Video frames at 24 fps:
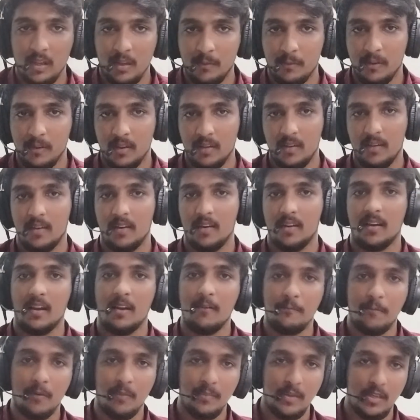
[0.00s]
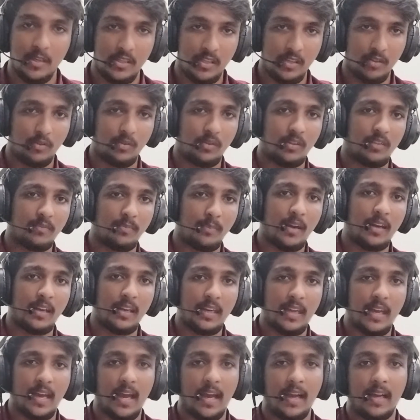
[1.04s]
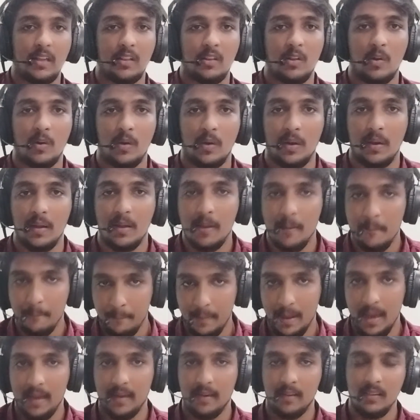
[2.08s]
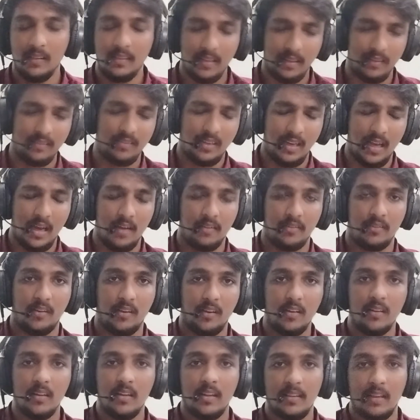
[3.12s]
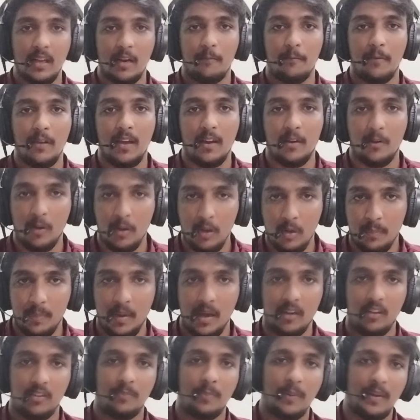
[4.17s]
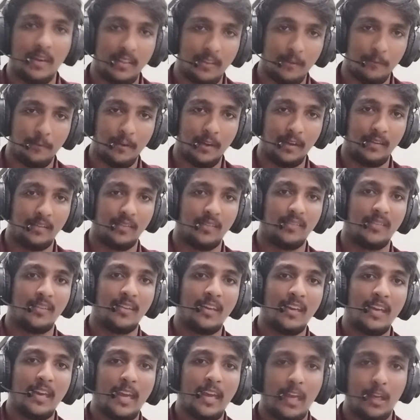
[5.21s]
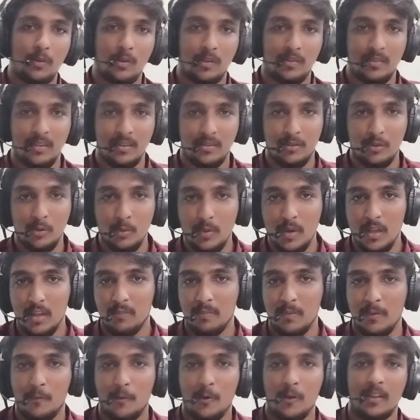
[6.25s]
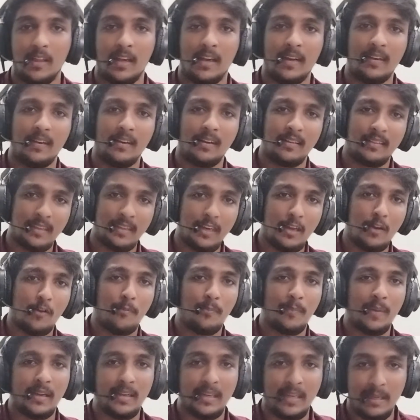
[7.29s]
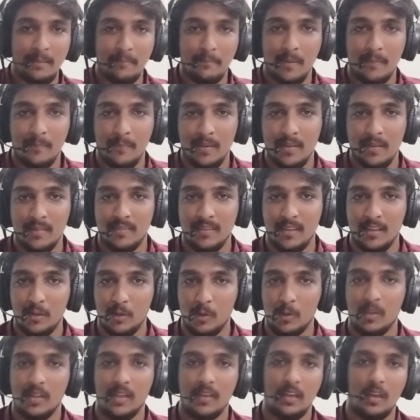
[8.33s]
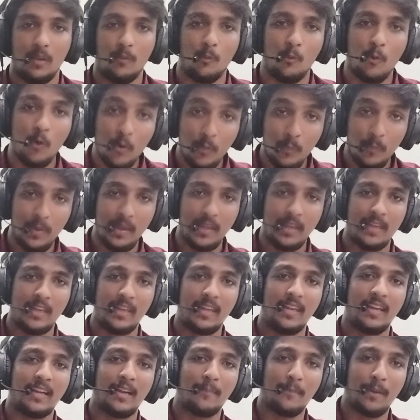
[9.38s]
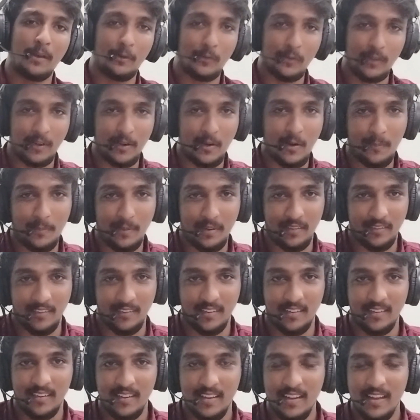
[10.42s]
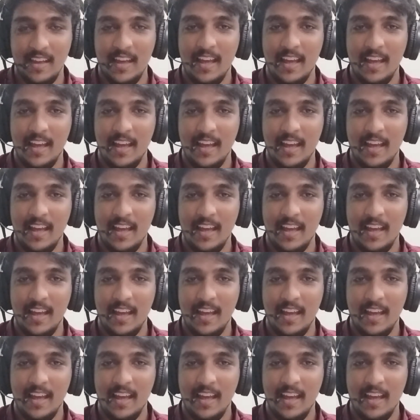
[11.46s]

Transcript: give a confirmation to the Smart India Hackathon panel, that is last year, that we are going to participate in the finals. It was just 2 days before that, 3 of my team members, they told that they won't be coming to the competition.